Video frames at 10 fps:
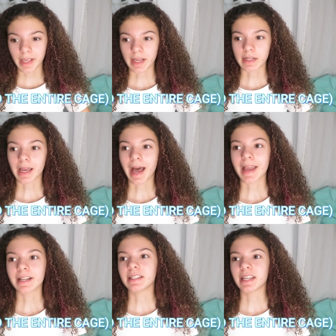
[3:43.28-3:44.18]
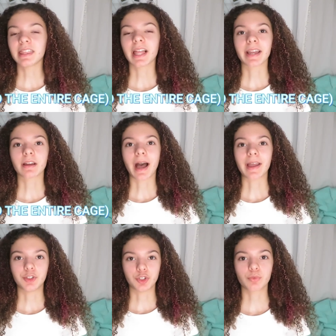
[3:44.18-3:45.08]
and
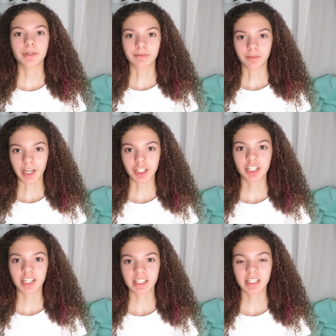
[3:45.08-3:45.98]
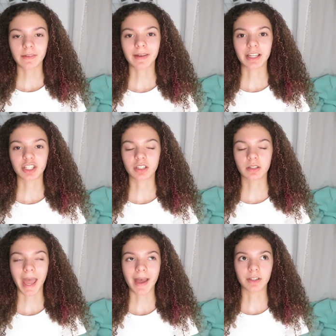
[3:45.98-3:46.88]
I do refresh it and stuff. I just
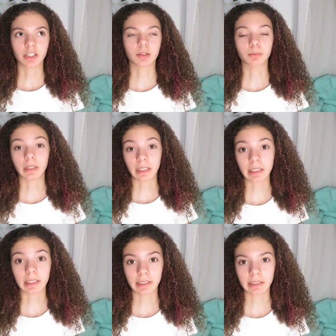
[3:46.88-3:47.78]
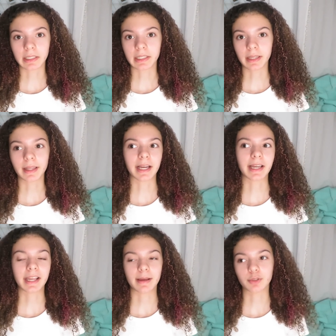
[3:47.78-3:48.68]
haven't completely cleaned it like I
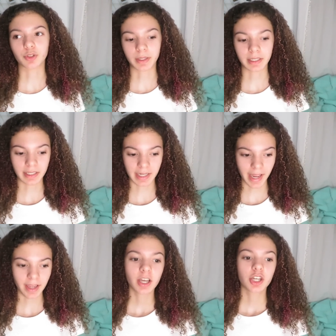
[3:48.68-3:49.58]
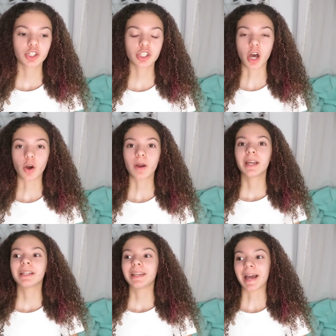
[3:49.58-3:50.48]
am doing today. So
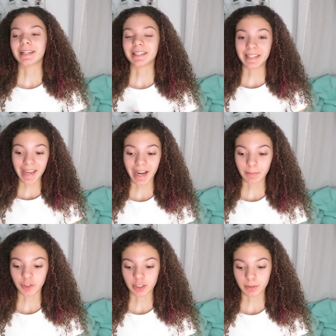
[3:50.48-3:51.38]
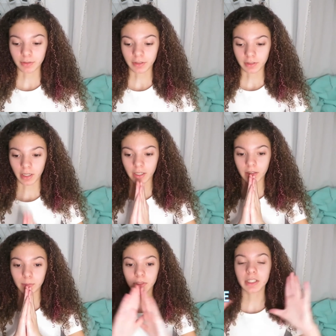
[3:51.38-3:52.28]
yeah, today I'm going to be doing a
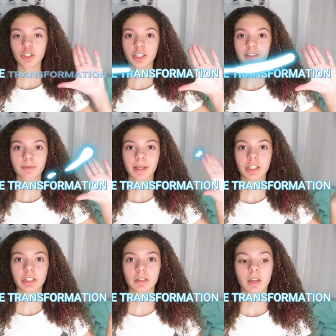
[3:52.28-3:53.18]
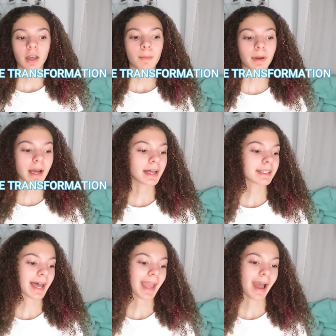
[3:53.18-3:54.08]
complete transformation, because
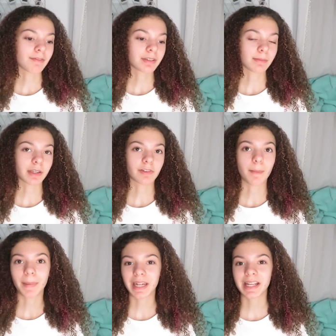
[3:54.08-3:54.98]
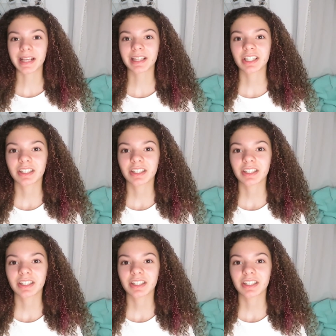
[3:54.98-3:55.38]
I have some different bedding